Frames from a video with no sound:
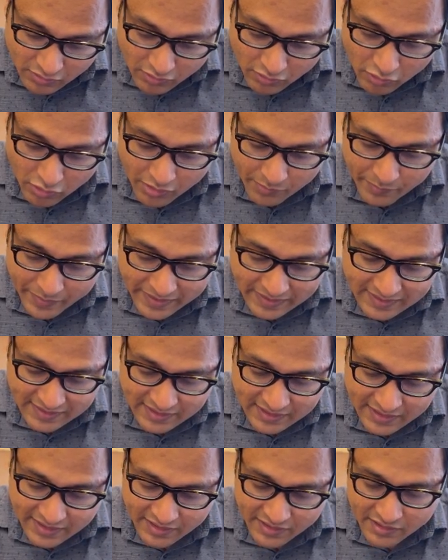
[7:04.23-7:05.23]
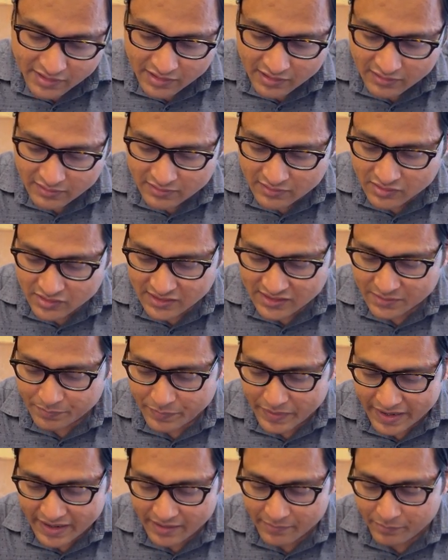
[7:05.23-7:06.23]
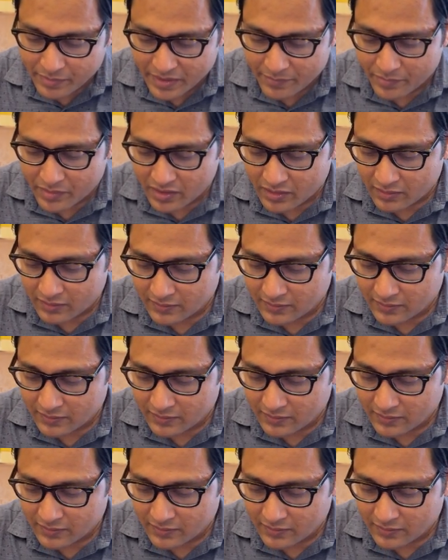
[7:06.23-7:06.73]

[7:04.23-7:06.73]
or pencil either, just pen and paper.